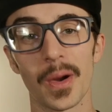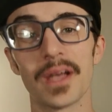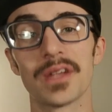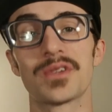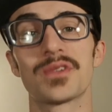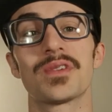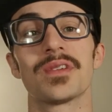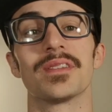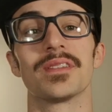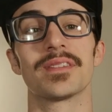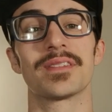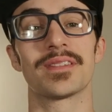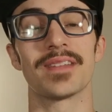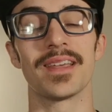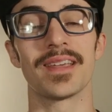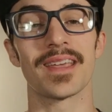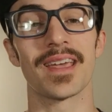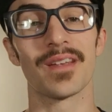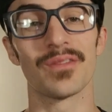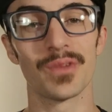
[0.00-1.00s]
questions
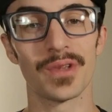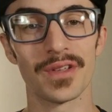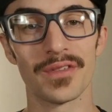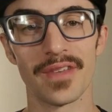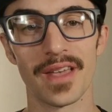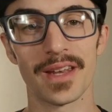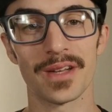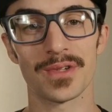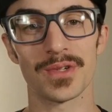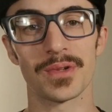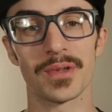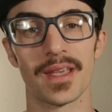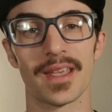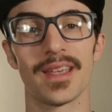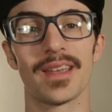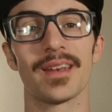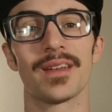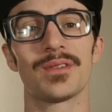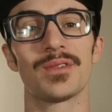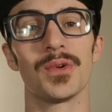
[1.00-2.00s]
take every advantage you
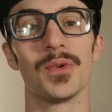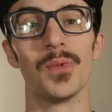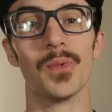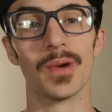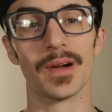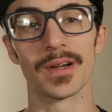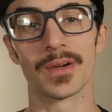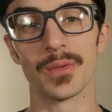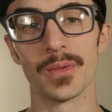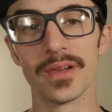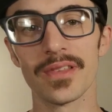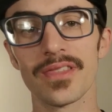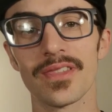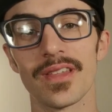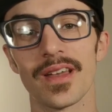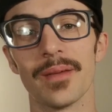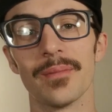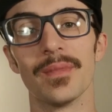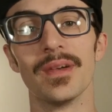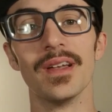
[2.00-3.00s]
can to work with
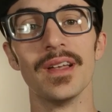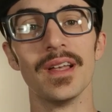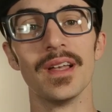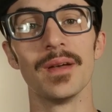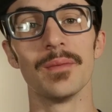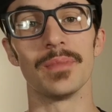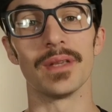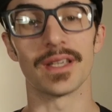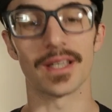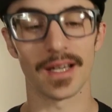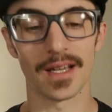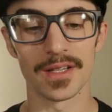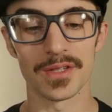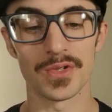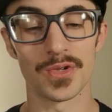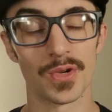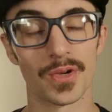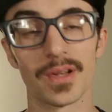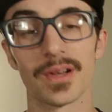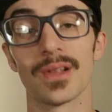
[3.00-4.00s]
them
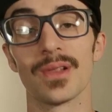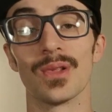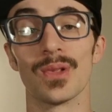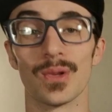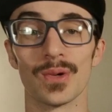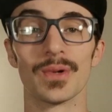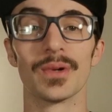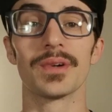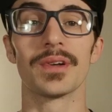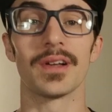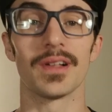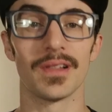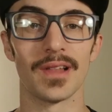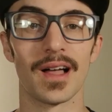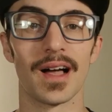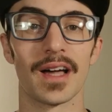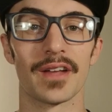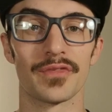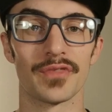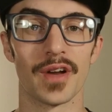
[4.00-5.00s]
because you're going to learn a
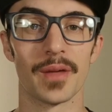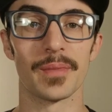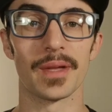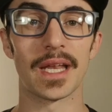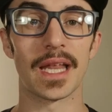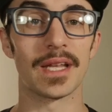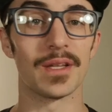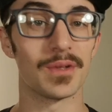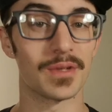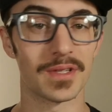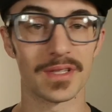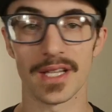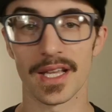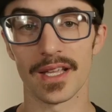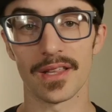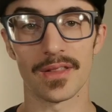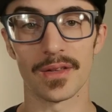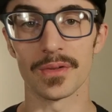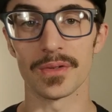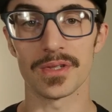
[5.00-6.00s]
lot from it and you can
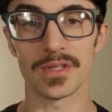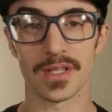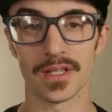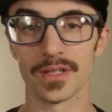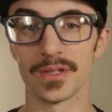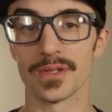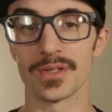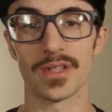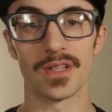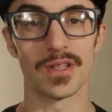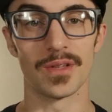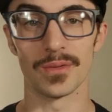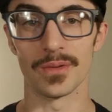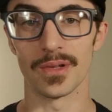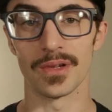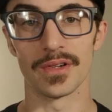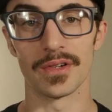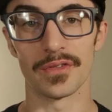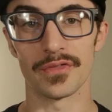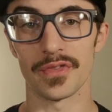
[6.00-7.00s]
take those skills that you
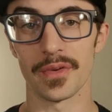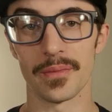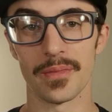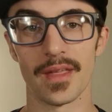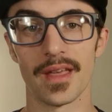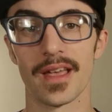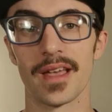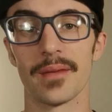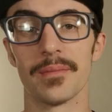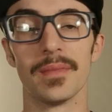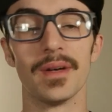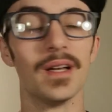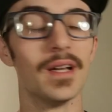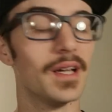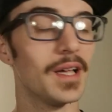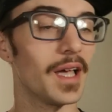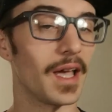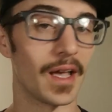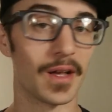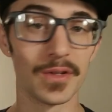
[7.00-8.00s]
learn from them
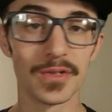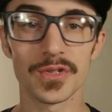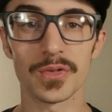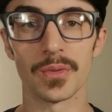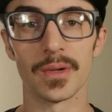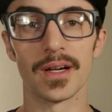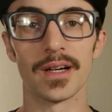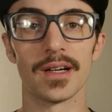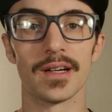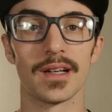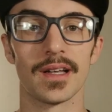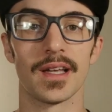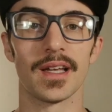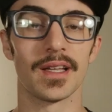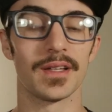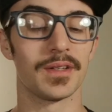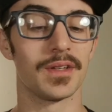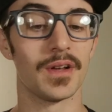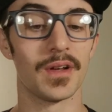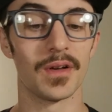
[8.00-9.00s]
elsewhere
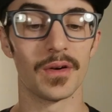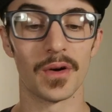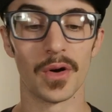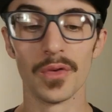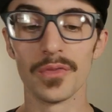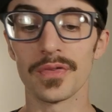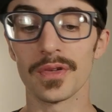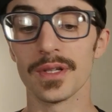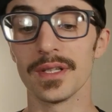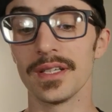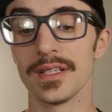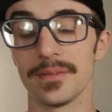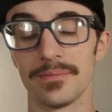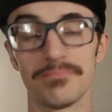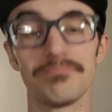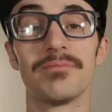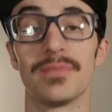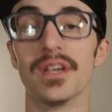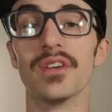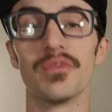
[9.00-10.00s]
and you know hopefully
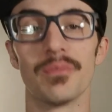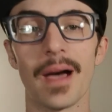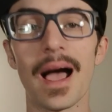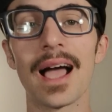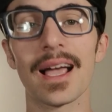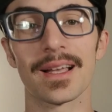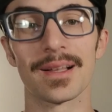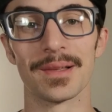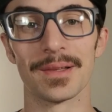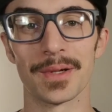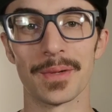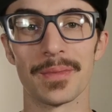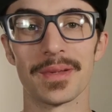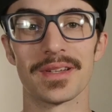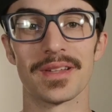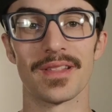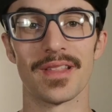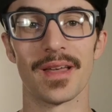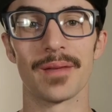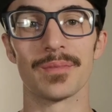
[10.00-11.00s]
give back a little
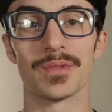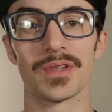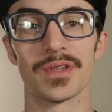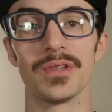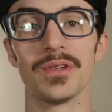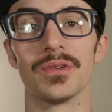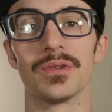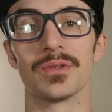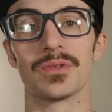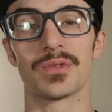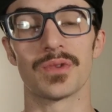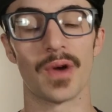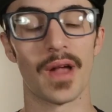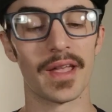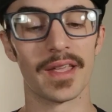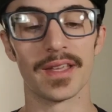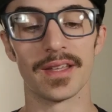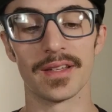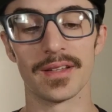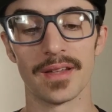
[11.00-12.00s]
bit to them too
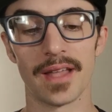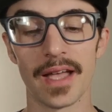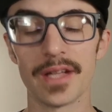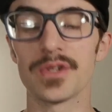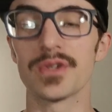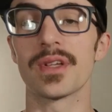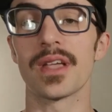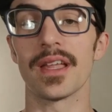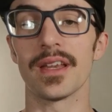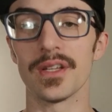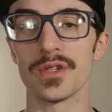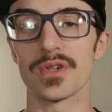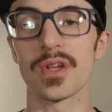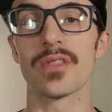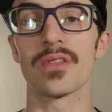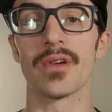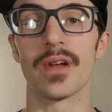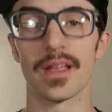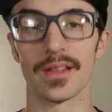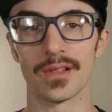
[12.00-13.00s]
try and educate each
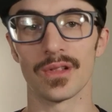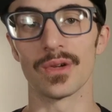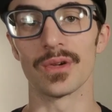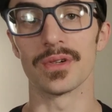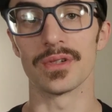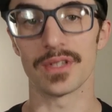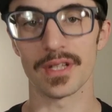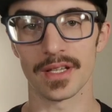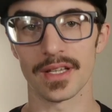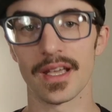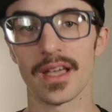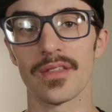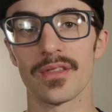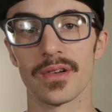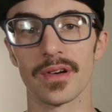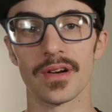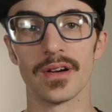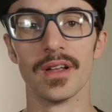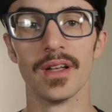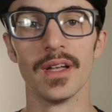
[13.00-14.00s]
other and learn
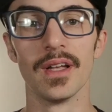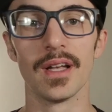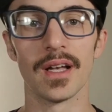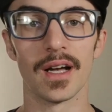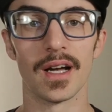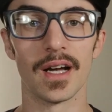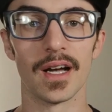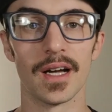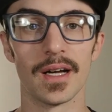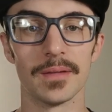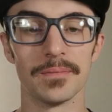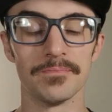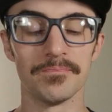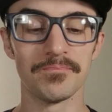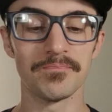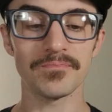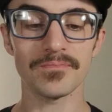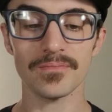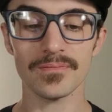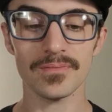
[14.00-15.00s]
together
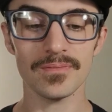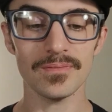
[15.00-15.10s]
um,